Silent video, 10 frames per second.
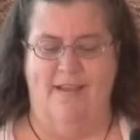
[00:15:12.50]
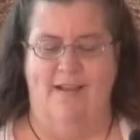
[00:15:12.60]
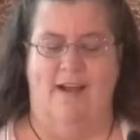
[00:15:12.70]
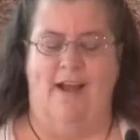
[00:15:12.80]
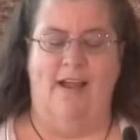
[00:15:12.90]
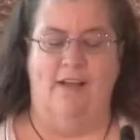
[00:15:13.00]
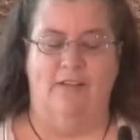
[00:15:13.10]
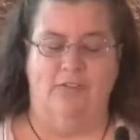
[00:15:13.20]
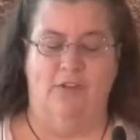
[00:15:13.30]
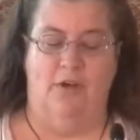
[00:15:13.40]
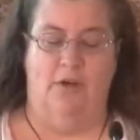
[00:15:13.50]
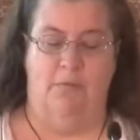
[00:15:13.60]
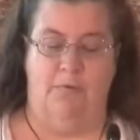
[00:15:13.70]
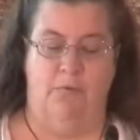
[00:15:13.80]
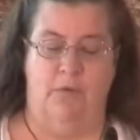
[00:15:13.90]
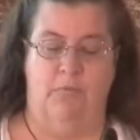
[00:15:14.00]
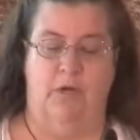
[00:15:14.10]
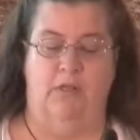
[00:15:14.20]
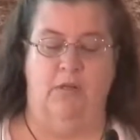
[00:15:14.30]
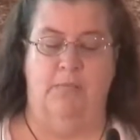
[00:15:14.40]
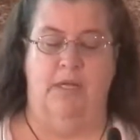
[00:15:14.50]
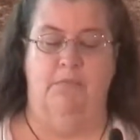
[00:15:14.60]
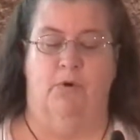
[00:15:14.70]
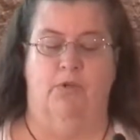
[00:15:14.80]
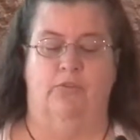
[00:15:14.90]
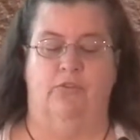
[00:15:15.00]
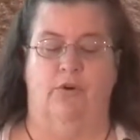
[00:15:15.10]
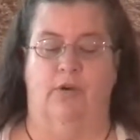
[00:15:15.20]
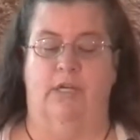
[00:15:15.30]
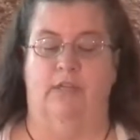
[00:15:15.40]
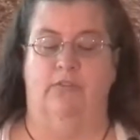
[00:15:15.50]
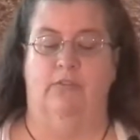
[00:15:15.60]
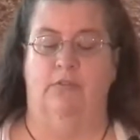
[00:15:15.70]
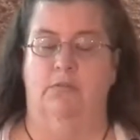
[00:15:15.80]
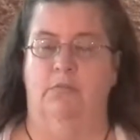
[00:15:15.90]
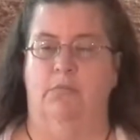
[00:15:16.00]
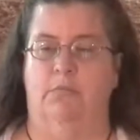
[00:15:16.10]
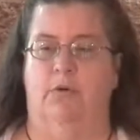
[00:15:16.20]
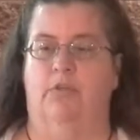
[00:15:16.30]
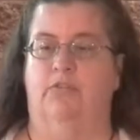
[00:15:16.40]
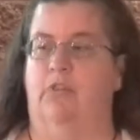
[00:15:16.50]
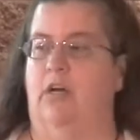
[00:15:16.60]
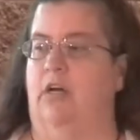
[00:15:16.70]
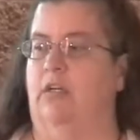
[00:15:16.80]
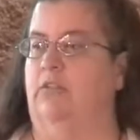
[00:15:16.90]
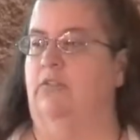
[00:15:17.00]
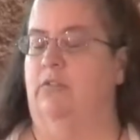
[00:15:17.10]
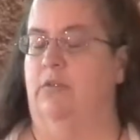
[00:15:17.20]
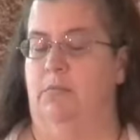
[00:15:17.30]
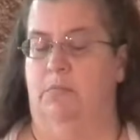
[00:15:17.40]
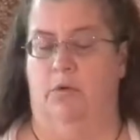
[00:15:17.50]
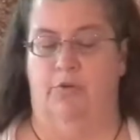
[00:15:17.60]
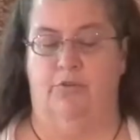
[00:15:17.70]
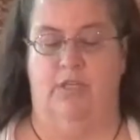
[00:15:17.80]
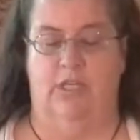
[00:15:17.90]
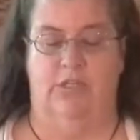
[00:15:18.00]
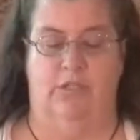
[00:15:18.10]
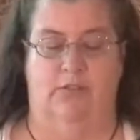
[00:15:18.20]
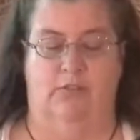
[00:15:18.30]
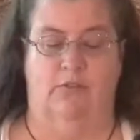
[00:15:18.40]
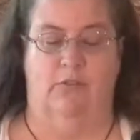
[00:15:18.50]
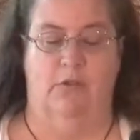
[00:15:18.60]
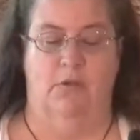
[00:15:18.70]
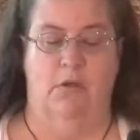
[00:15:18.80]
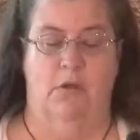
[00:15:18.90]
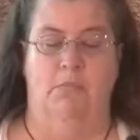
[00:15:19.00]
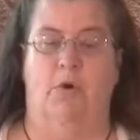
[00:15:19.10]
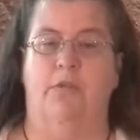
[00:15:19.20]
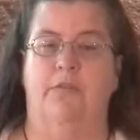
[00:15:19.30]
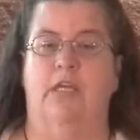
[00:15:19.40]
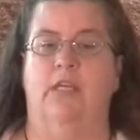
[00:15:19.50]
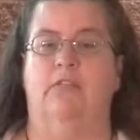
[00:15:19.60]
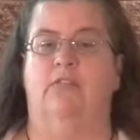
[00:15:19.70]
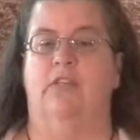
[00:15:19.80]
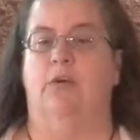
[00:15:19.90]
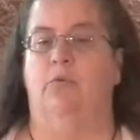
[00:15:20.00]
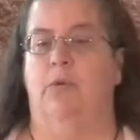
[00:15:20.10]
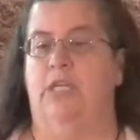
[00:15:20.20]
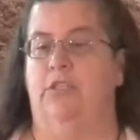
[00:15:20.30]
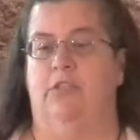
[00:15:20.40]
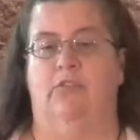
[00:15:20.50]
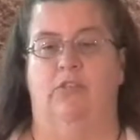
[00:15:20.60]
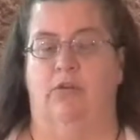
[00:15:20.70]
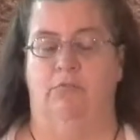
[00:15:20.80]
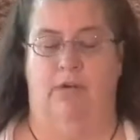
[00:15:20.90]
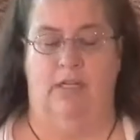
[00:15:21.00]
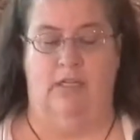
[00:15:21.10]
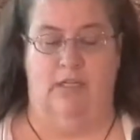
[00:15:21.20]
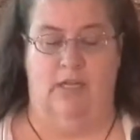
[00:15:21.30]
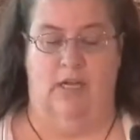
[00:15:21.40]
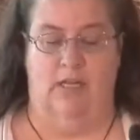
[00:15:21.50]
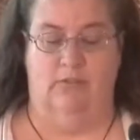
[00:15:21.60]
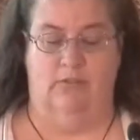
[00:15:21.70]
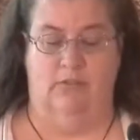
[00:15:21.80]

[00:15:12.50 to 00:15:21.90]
I also hope we welcome in more stories, more songs, more traditions, more things that we just don't recognize.